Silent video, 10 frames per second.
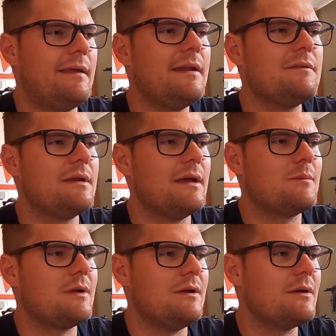And at the end of
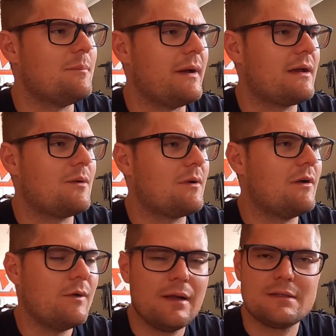the day, I'm going to look back
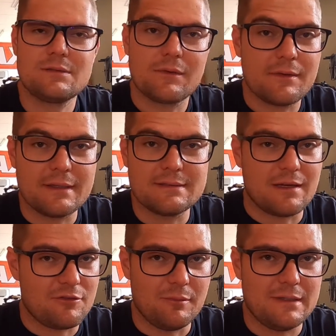and I'm going to realize all the
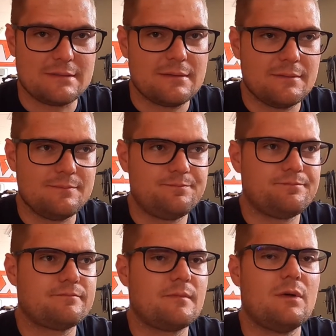things that I've missed,
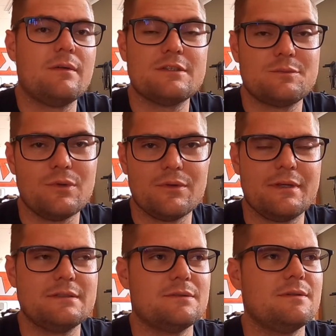all the
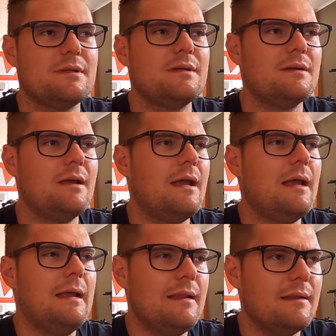small things, all the
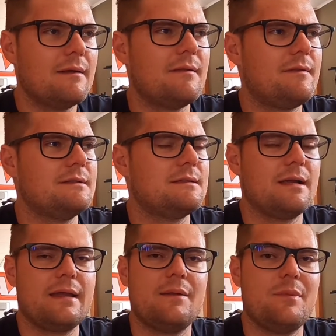little
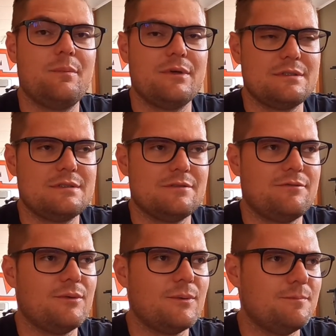things that I can be
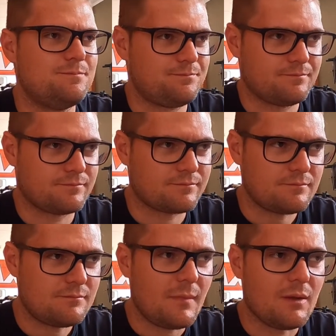positive for
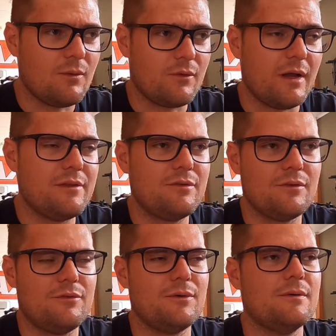or
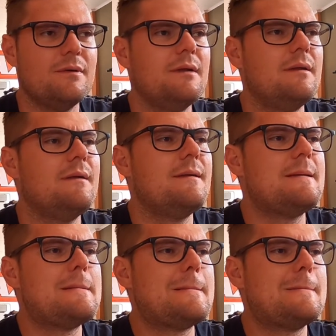grateful for.
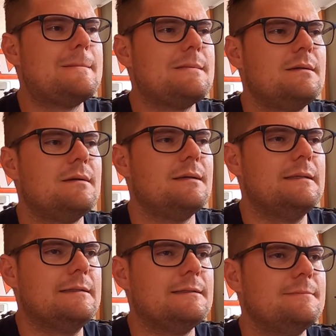
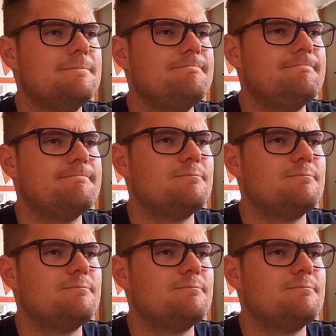And